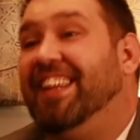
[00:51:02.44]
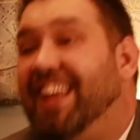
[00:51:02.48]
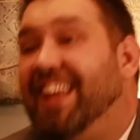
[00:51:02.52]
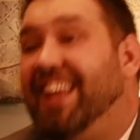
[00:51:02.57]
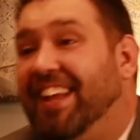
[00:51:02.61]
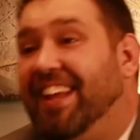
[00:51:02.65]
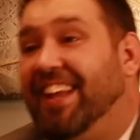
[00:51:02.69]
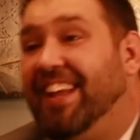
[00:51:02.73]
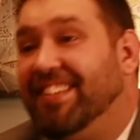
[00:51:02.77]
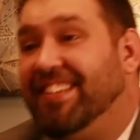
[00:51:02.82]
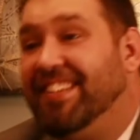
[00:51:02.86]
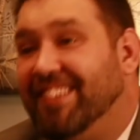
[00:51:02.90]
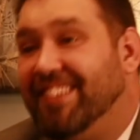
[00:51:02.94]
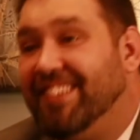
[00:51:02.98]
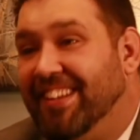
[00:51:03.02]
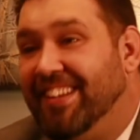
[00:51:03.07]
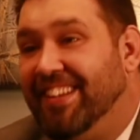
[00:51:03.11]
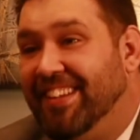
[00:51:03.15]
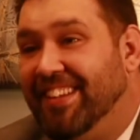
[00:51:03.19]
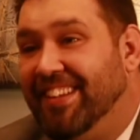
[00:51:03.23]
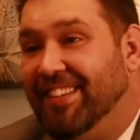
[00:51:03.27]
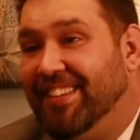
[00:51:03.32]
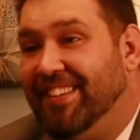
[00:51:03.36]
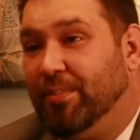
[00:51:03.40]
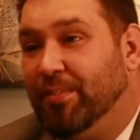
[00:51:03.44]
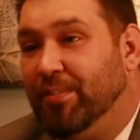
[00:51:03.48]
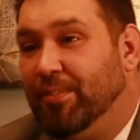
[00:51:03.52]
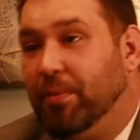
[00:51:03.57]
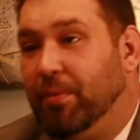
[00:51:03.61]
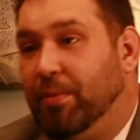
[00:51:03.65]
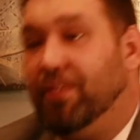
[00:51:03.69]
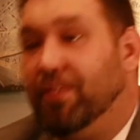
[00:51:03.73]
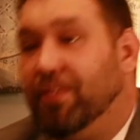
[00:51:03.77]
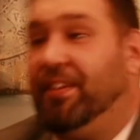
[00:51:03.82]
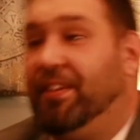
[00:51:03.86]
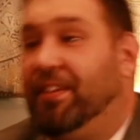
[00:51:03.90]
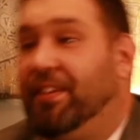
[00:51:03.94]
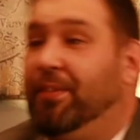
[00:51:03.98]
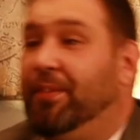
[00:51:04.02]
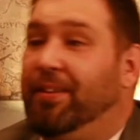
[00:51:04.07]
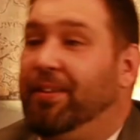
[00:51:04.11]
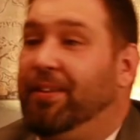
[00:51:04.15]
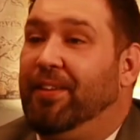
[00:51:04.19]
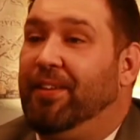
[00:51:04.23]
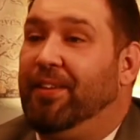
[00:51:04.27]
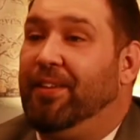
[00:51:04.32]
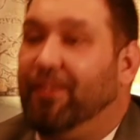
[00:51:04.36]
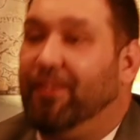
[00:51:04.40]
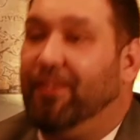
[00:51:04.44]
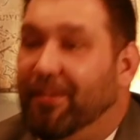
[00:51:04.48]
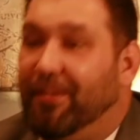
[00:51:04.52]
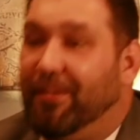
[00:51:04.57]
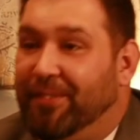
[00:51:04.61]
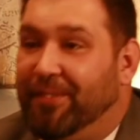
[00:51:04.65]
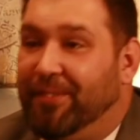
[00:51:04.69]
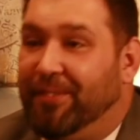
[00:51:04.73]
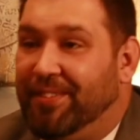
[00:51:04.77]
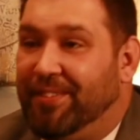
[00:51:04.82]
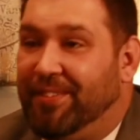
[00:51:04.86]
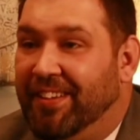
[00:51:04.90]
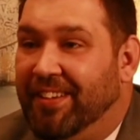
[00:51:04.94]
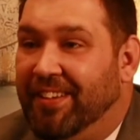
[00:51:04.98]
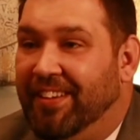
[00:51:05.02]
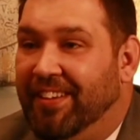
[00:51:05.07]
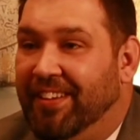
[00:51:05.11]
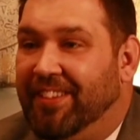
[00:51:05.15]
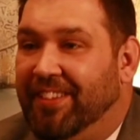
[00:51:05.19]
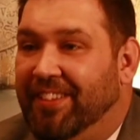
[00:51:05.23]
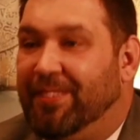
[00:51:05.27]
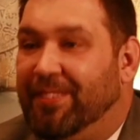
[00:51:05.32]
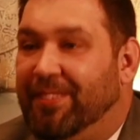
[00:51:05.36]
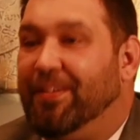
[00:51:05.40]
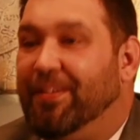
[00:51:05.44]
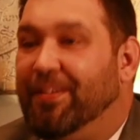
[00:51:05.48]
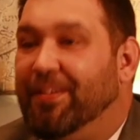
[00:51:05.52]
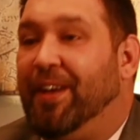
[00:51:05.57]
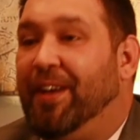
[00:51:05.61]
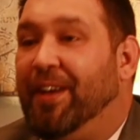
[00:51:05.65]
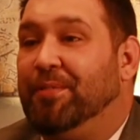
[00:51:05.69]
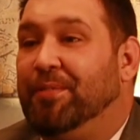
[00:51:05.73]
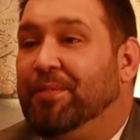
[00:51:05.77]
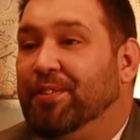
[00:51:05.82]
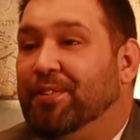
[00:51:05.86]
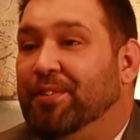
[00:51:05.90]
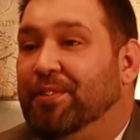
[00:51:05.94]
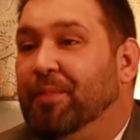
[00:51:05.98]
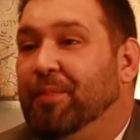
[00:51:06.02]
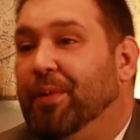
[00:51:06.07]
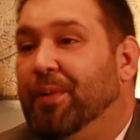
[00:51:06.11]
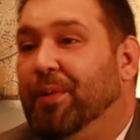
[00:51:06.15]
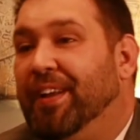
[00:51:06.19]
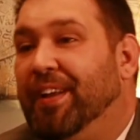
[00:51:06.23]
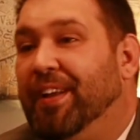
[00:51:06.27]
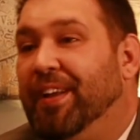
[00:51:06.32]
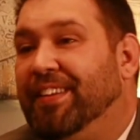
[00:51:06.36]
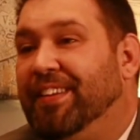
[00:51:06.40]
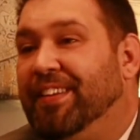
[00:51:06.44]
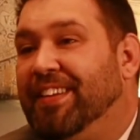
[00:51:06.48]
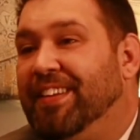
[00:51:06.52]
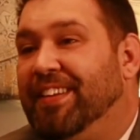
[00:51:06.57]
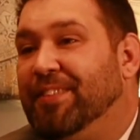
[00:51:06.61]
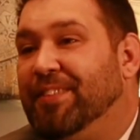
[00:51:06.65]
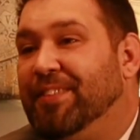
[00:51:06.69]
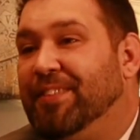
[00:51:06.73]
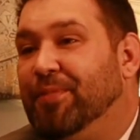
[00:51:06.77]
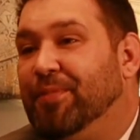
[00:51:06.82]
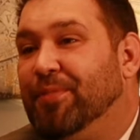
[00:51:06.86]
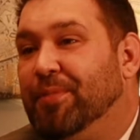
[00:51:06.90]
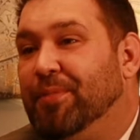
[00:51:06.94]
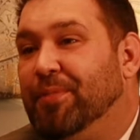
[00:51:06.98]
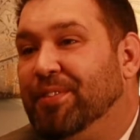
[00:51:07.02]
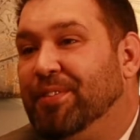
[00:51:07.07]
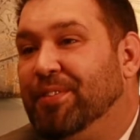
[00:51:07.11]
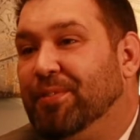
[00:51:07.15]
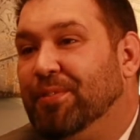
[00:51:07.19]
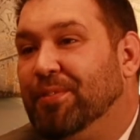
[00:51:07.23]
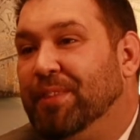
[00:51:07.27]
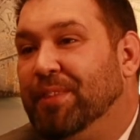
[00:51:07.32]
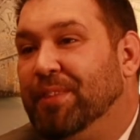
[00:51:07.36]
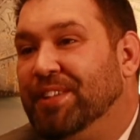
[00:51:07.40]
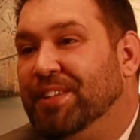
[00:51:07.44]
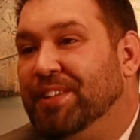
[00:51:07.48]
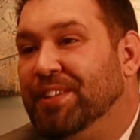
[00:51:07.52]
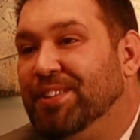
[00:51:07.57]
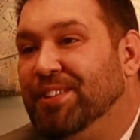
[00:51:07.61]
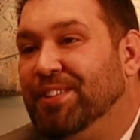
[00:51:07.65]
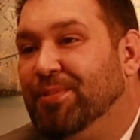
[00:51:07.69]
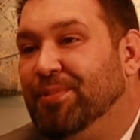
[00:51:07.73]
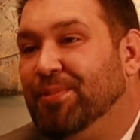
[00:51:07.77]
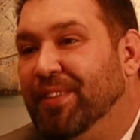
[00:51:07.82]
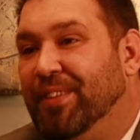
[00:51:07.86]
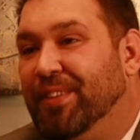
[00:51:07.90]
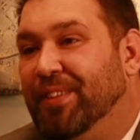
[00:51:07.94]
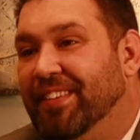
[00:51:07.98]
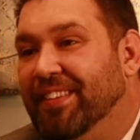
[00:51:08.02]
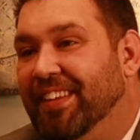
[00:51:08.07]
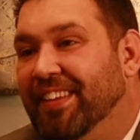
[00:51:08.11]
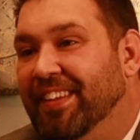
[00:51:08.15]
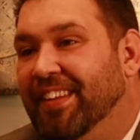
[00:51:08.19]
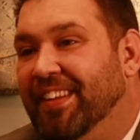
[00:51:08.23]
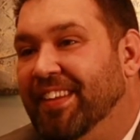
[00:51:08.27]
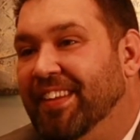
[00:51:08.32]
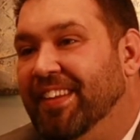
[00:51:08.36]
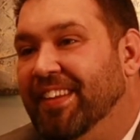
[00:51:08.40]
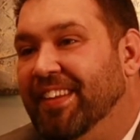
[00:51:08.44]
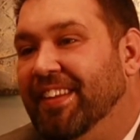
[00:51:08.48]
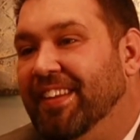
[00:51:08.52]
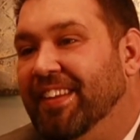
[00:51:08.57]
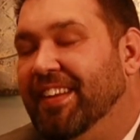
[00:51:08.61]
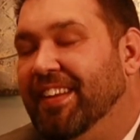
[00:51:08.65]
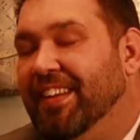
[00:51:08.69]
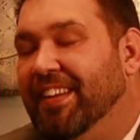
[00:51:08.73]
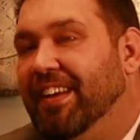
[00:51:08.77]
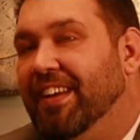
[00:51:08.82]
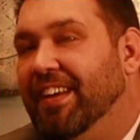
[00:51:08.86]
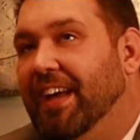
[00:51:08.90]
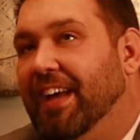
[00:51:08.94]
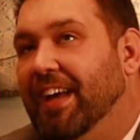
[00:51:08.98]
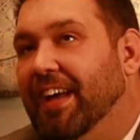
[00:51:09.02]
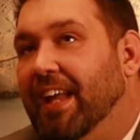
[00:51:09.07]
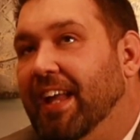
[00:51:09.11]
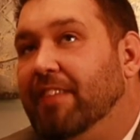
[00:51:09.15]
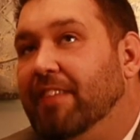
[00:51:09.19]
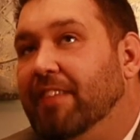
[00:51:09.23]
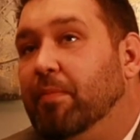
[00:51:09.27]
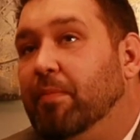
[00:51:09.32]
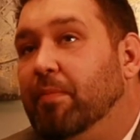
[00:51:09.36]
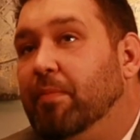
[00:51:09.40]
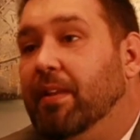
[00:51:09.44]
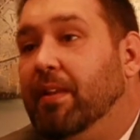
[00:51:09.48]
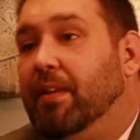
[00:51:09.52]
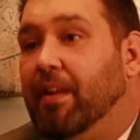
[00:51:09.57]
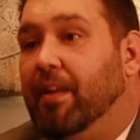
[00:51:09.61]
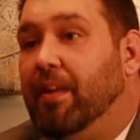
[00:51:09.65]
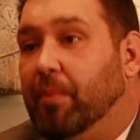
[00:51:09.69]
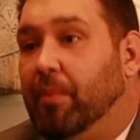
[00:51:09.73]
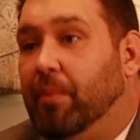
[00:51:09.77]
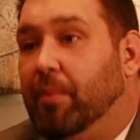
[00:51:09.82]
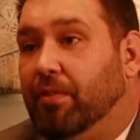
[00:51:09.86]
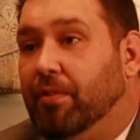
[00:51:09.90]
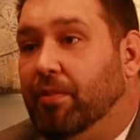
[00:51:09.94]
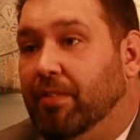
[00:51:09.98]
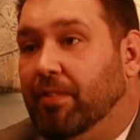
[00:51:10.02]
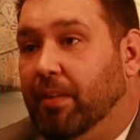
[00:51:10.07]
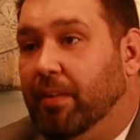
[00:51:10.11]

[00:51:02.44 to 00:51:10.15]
as it is when you're dealing with the other offers. Because if not, I'm just going to point out that that's a form of discrimination as well. Mm-hmm. I hate to be that person.